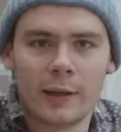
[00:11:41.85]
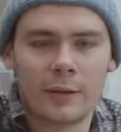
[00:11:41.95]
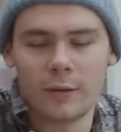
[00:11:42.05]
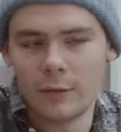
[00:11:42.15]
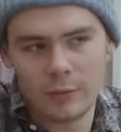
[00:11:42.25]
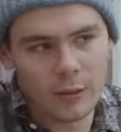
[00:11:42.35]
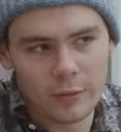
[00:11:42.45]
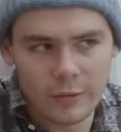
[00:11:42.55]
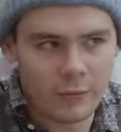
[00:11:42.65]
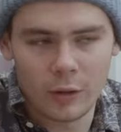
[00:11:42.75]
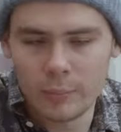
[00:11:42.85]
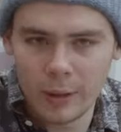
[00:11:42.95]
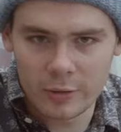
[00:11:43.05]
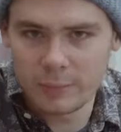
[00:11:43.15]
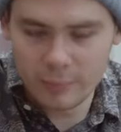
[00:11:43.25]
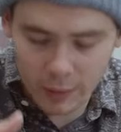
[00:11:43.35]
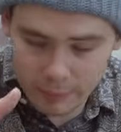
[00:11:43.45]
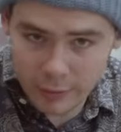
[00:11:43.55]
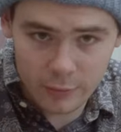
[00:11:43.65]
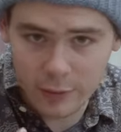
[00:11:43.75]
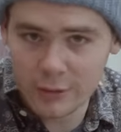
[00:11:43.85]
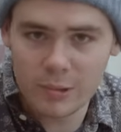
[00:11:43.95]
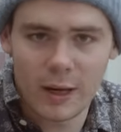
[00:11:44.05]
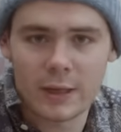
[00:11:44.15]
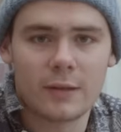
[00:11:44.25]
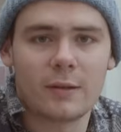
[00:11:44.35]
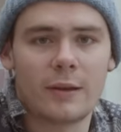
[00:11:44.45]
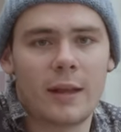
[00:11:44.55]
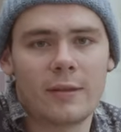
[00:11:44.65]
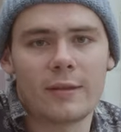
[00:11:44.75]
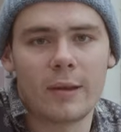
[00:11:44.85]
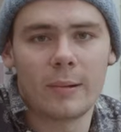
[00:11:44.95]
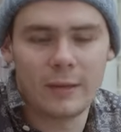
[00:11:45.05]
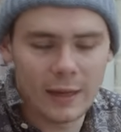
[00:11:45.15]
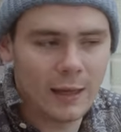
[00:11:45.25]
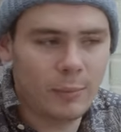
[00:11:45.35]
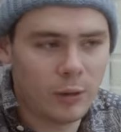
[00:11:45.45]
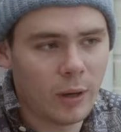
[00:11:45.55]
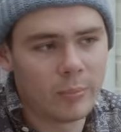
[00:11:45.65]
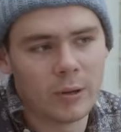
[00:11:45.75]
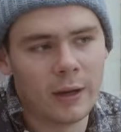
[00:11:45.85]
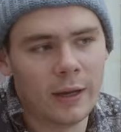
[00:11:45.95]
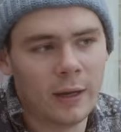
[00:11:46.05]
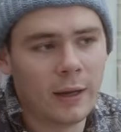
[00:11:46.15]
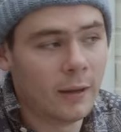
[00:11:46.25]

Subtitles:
So lots of little muscle contractions are necessary to keep you upright.